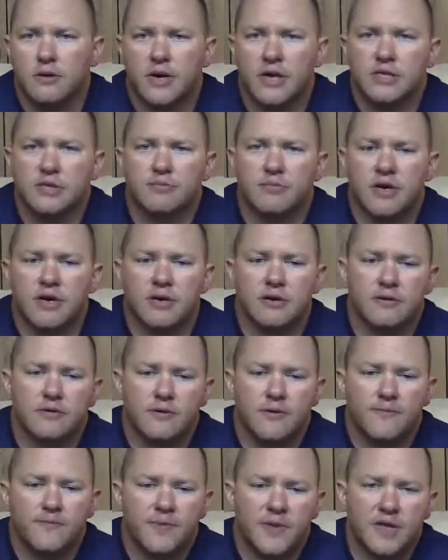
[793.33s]
That's my
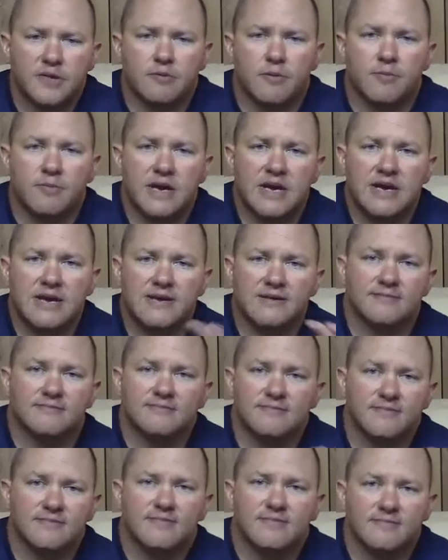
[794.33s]
that's my main
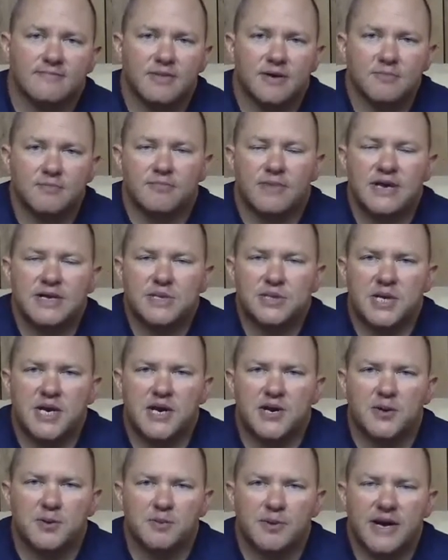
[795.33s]
my main
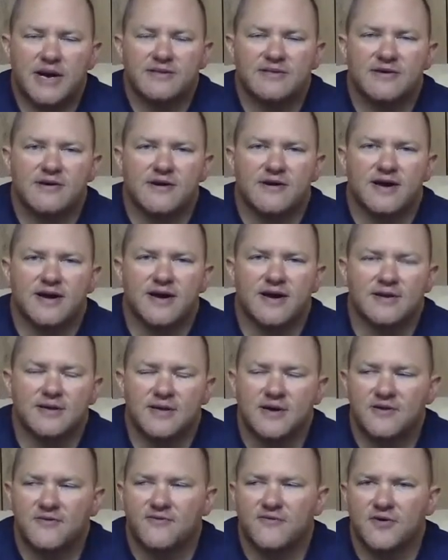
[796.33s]
channel back there. I had
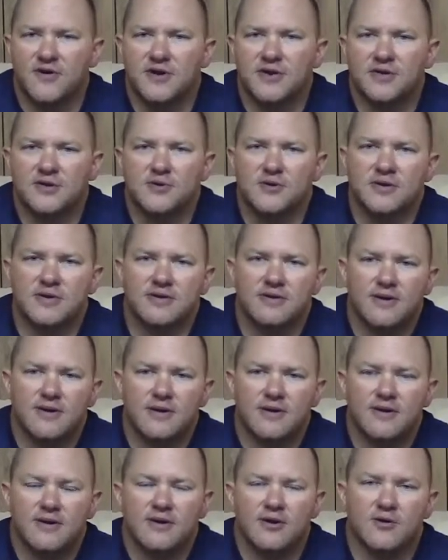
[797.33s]
a lot of fun doing,
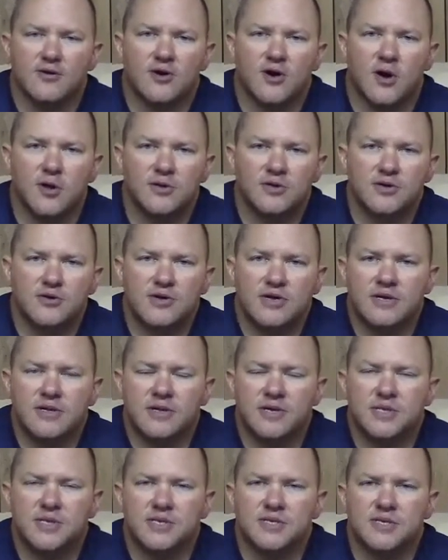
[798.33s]
you know, Call of Duty
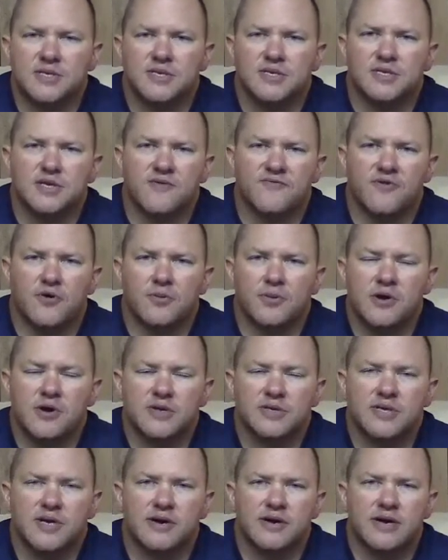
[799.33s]
glitches and stuff on
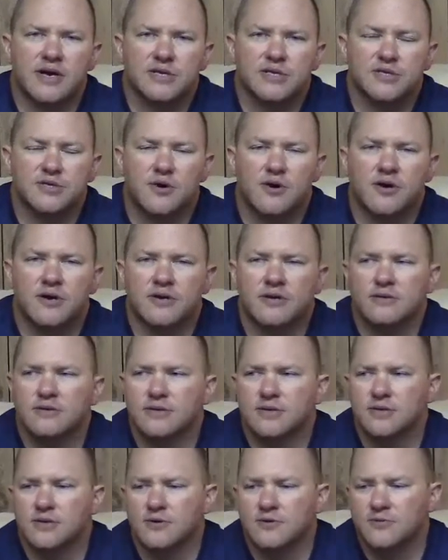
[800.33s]
there. That's how I got
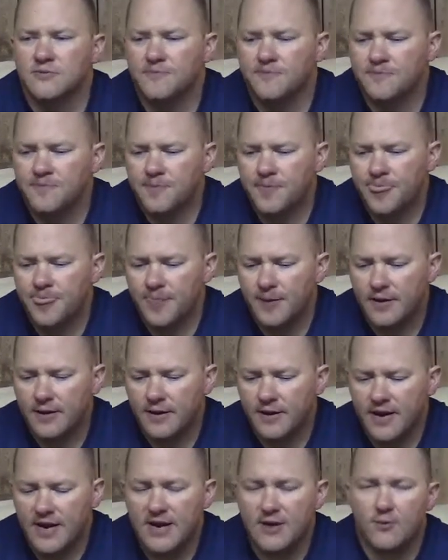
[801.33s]
started. So
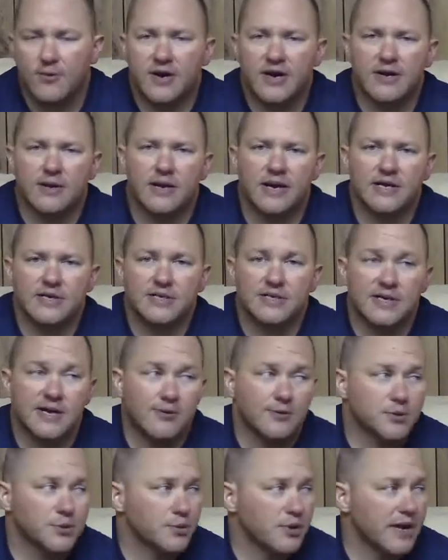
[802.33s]
anyway, like I said,
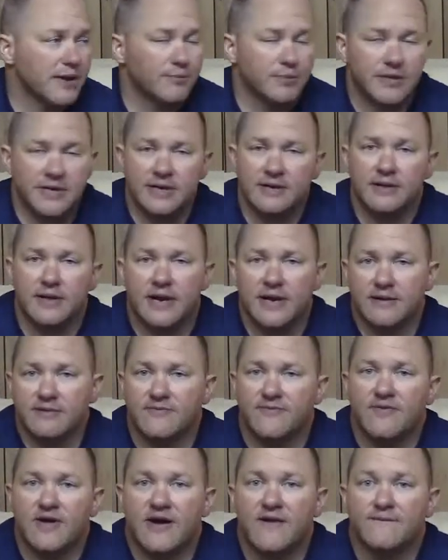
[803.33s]
I was rambling like
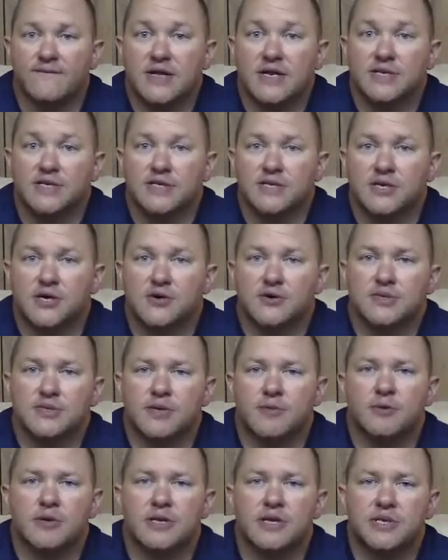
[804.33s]
five minutes ago.
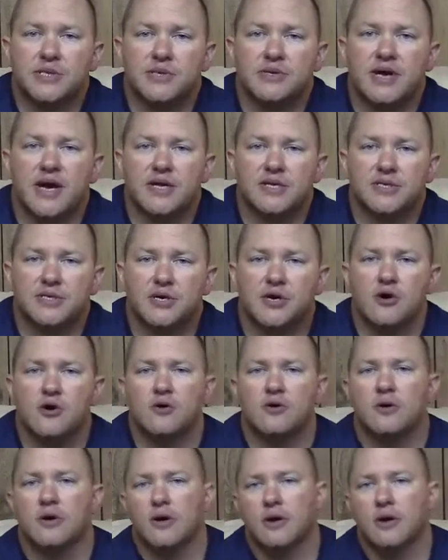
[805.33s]
So I'm gonna let you guys go.